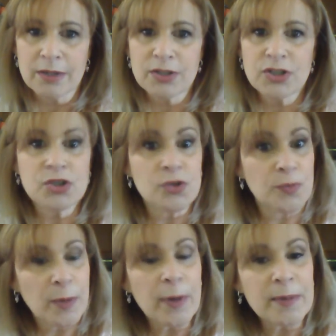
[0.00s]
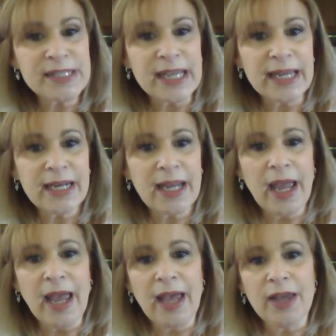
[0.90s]
to my website
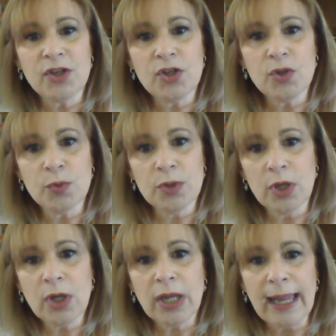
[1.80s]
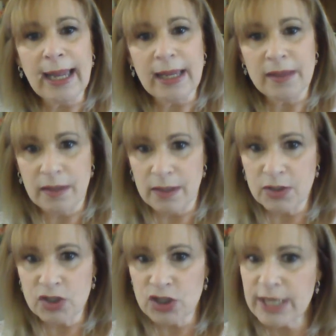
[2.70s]
and you look at the
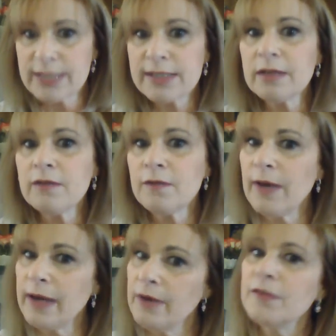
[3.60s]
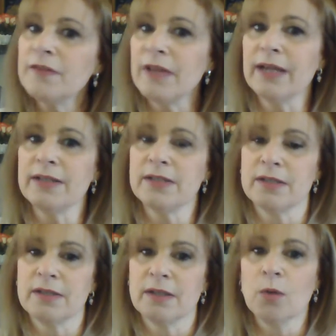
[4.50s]
Chasing
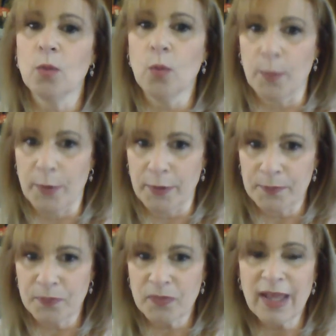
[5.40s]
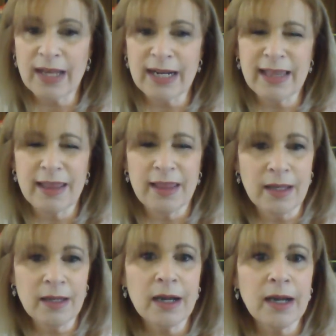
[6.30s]
Fireflies warmer, and I
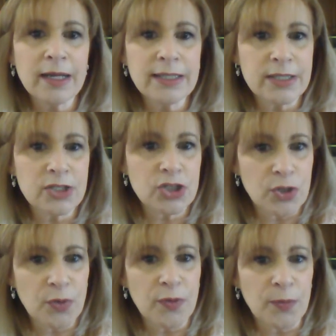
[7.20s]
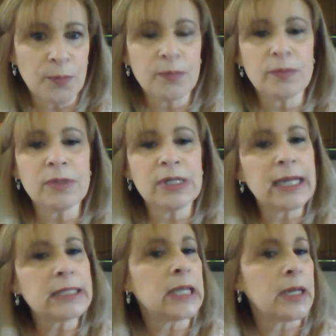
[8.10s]
think I did show the
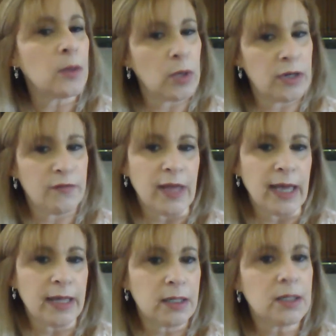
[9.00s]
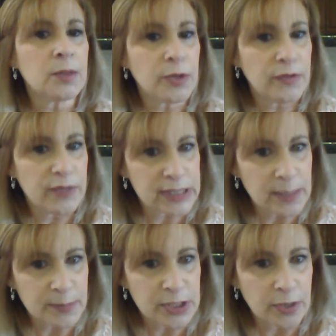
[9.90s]
Nightlight one of that in a previous
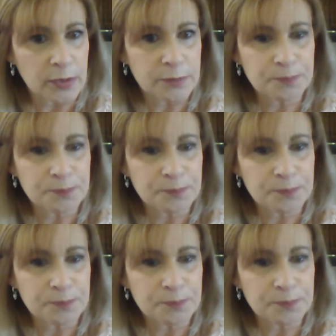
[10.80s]
episode.